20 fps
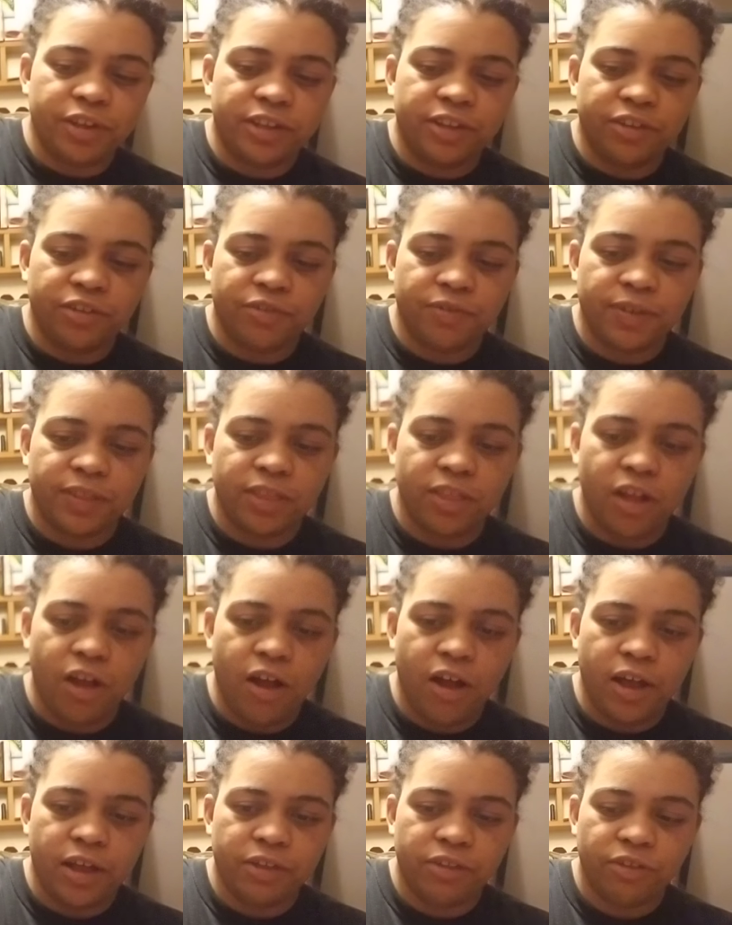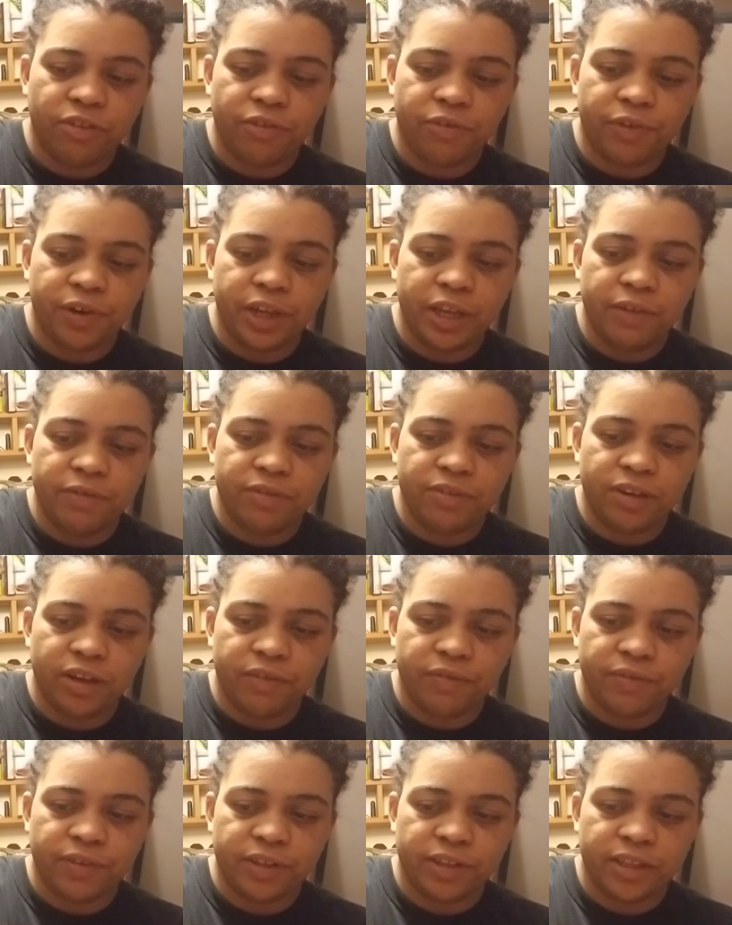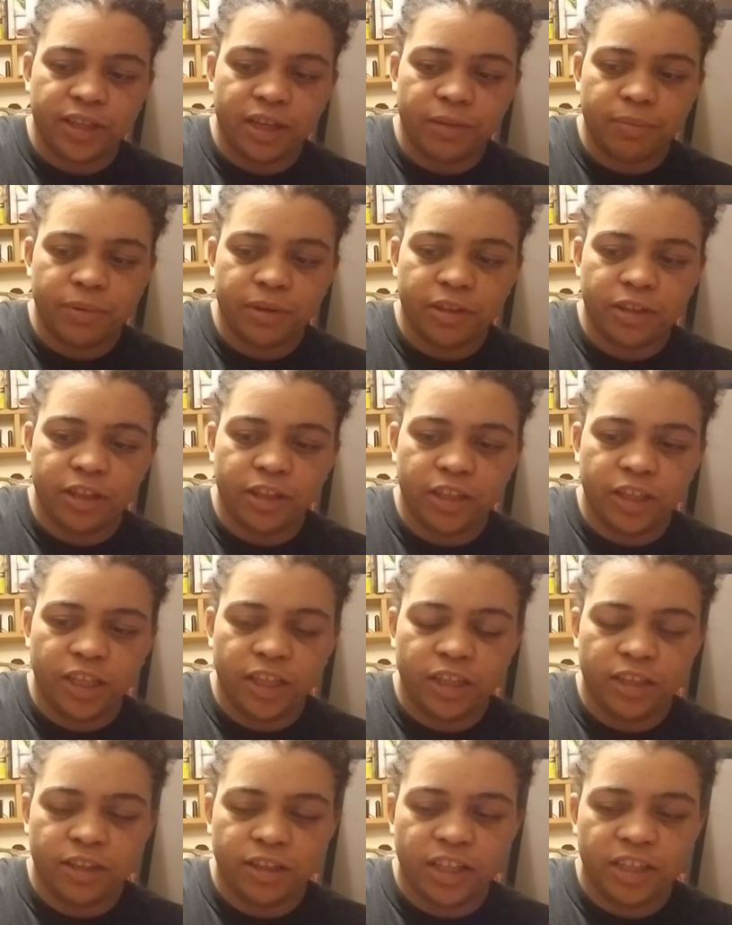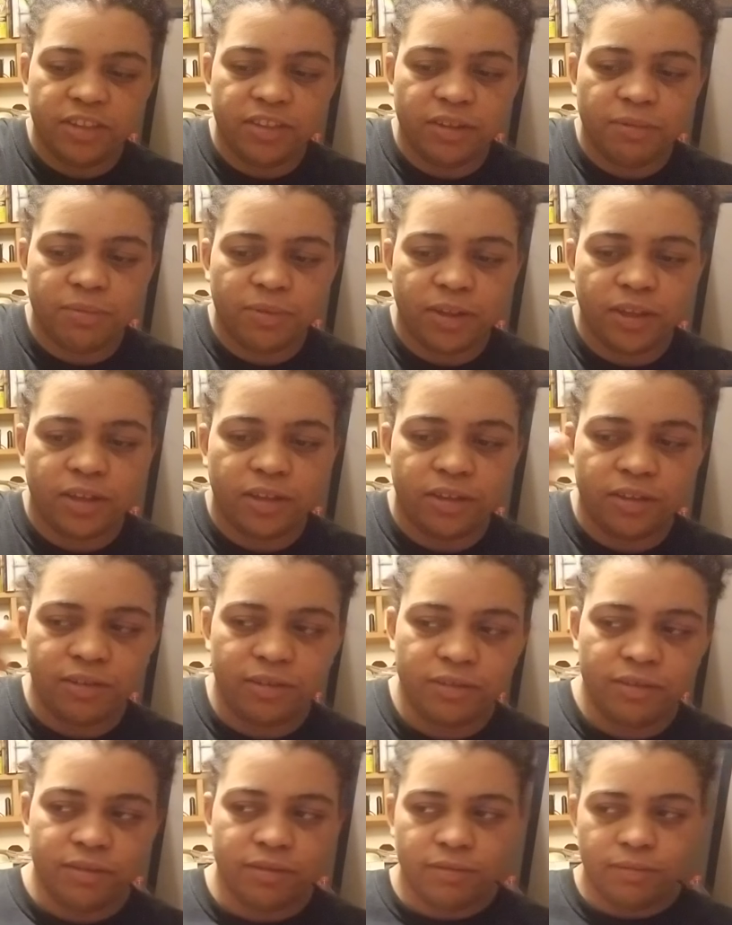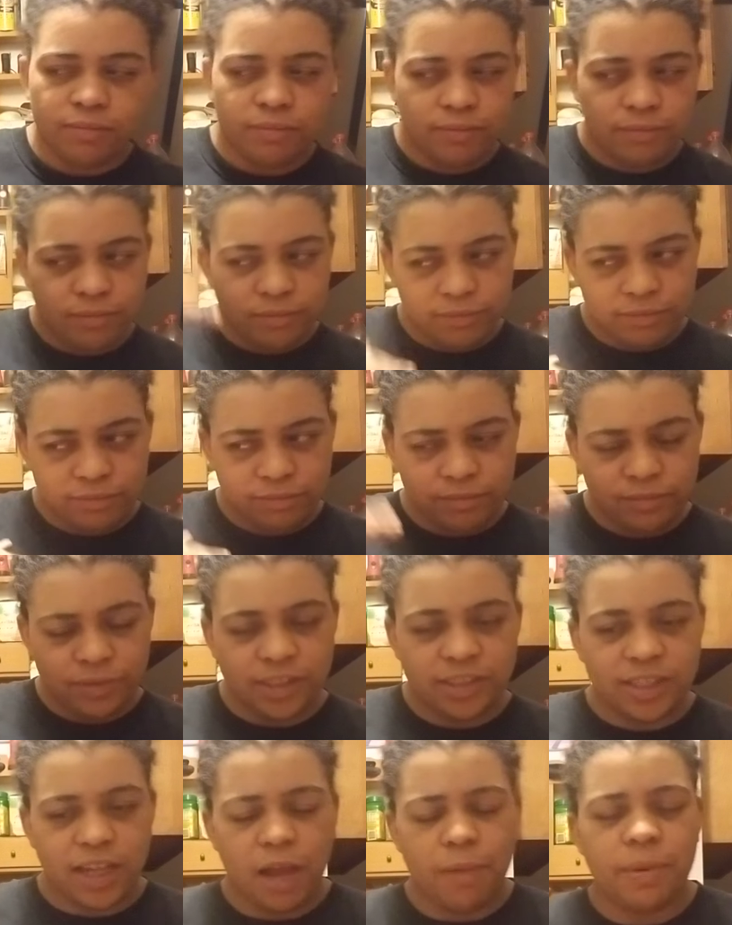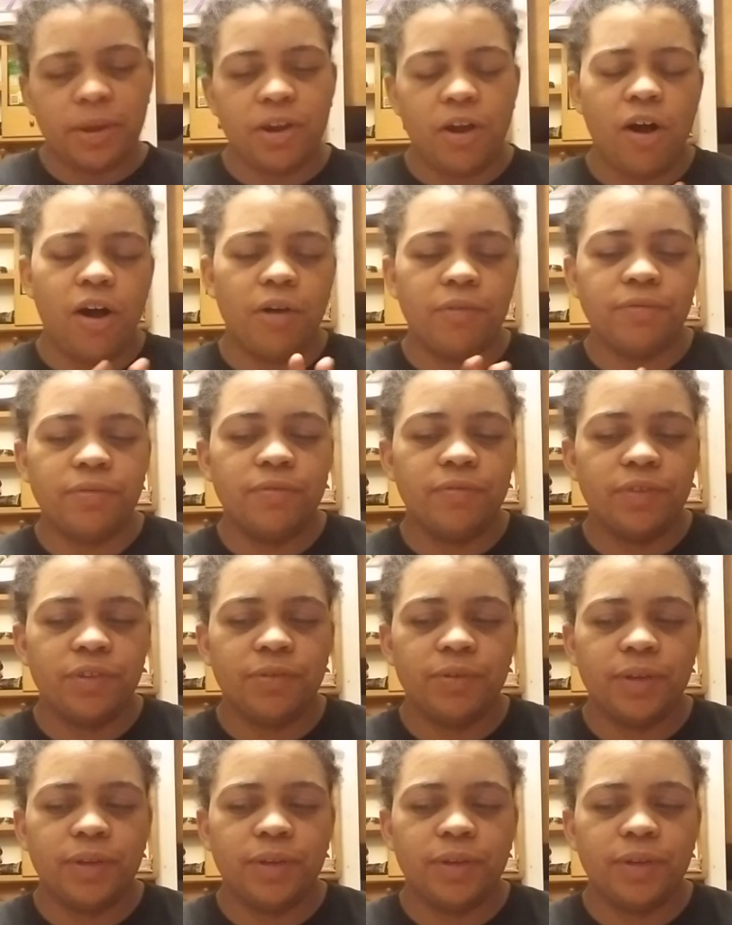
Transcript: deals with loss grief stuff like that but it, it, it seems like it's coming off of you